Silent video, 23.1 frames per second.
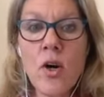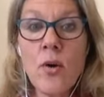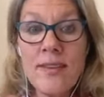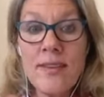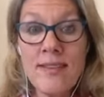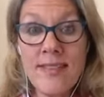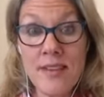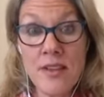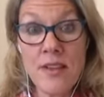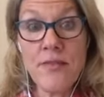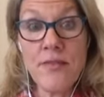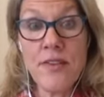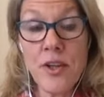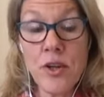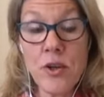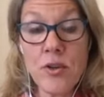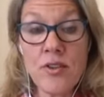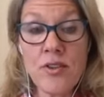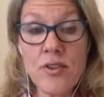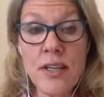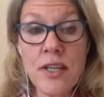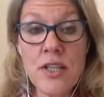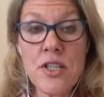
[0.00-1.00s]
It's in the video
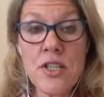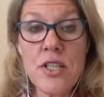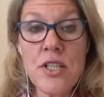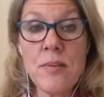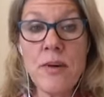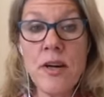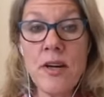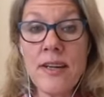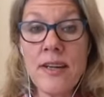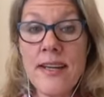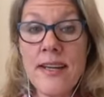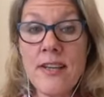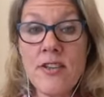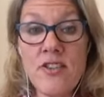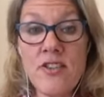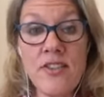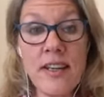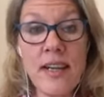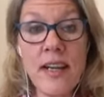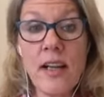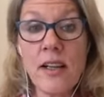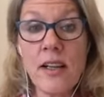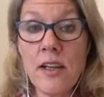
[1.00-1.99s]
section about
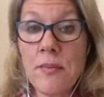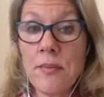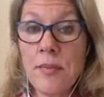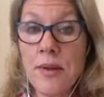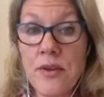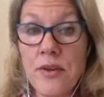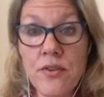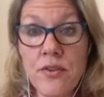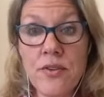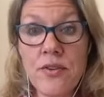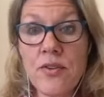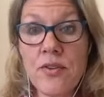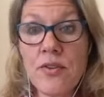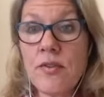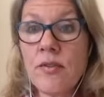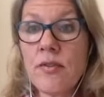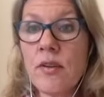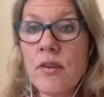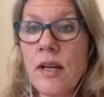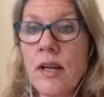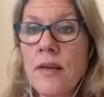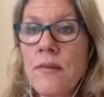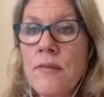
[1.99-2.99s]
HCl and bitters,
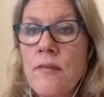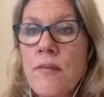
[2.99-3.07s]
right?